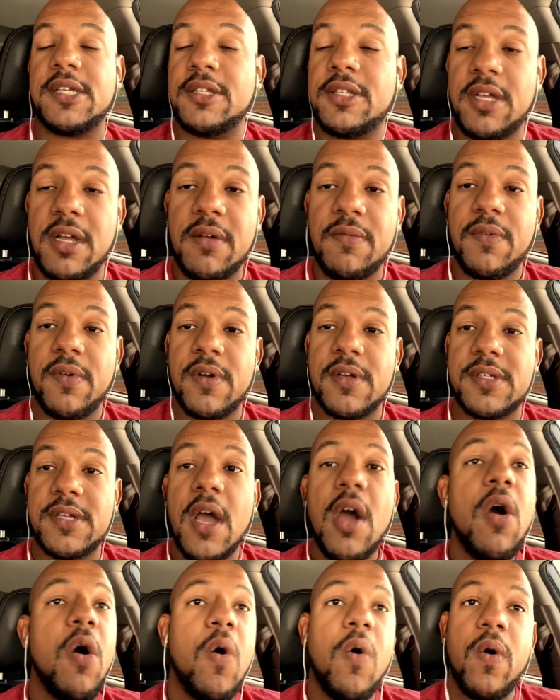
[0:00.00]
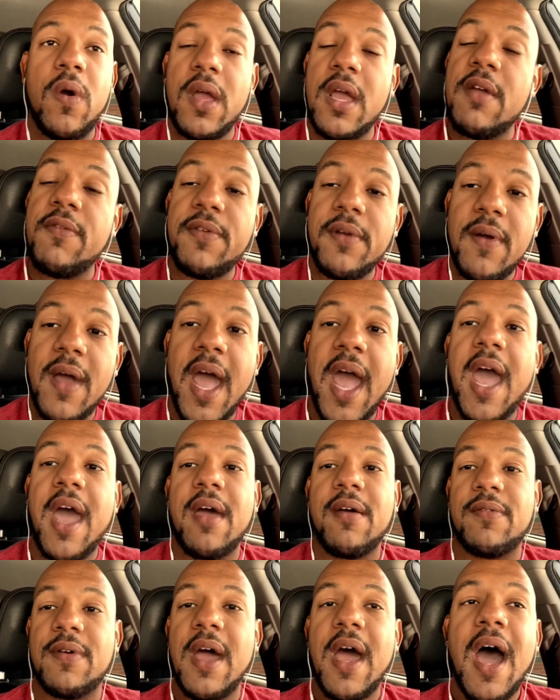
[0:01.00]
to your voice. Or if you
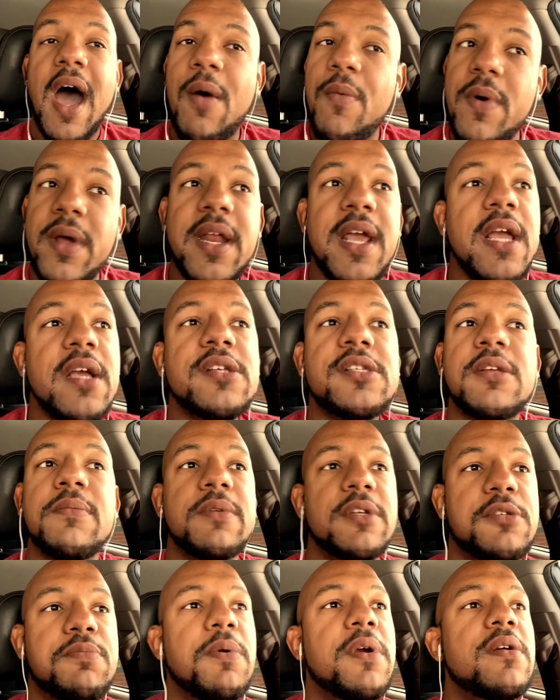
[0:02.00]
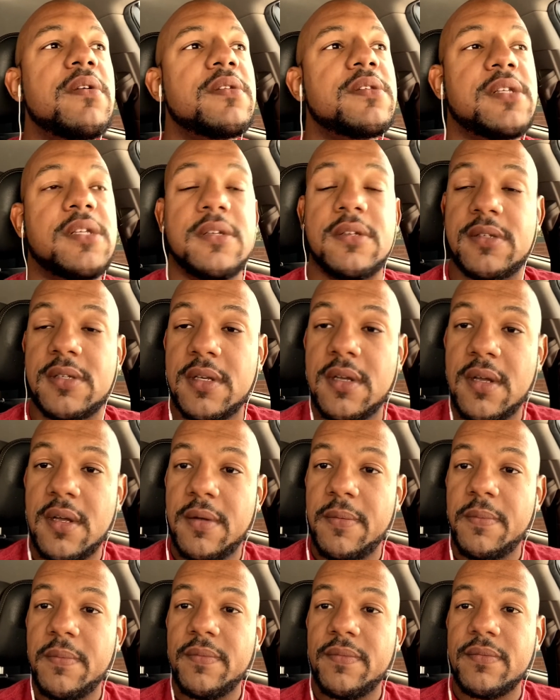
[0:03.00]
have. I want to hear some experiences.
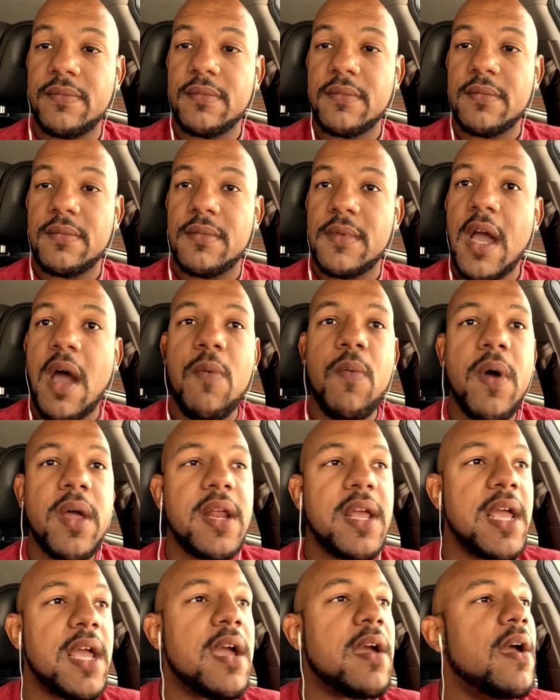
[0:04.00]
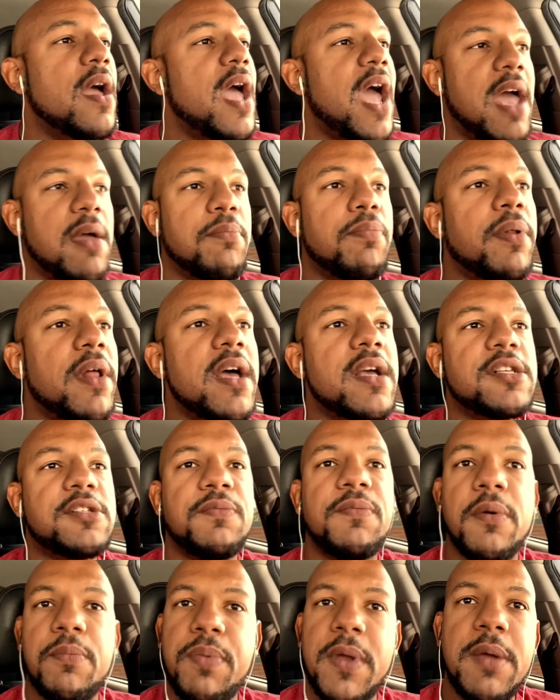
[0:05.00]
I want to hear. And plus,
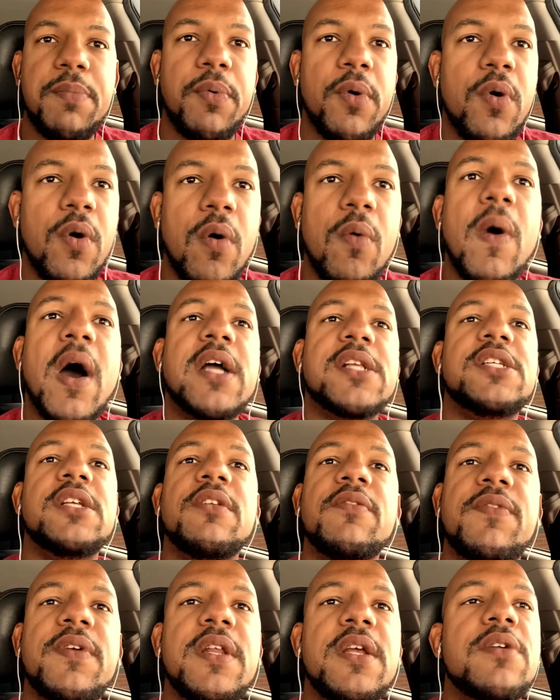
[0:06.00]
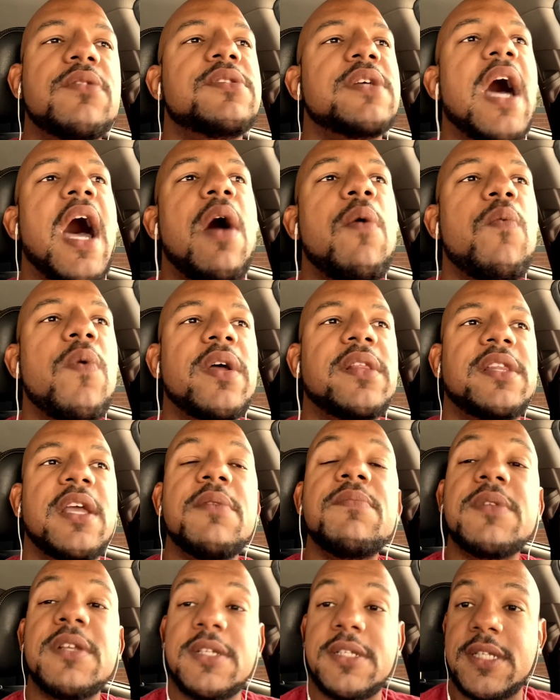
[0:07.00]
for people who are watching the videos, I want
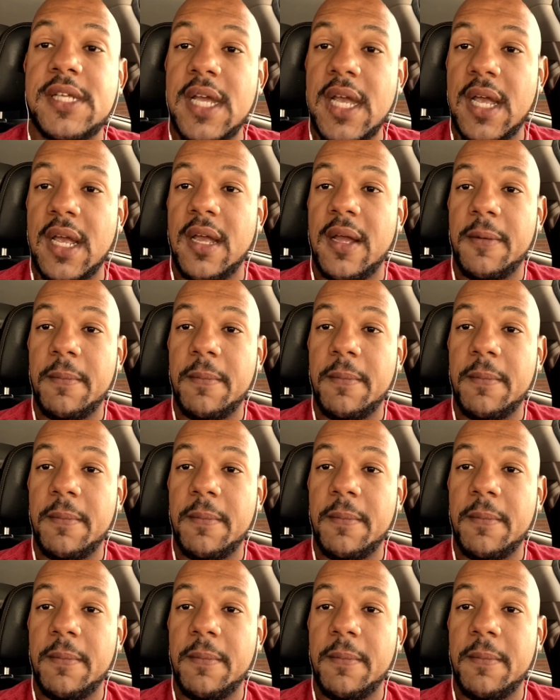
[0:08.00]
them to see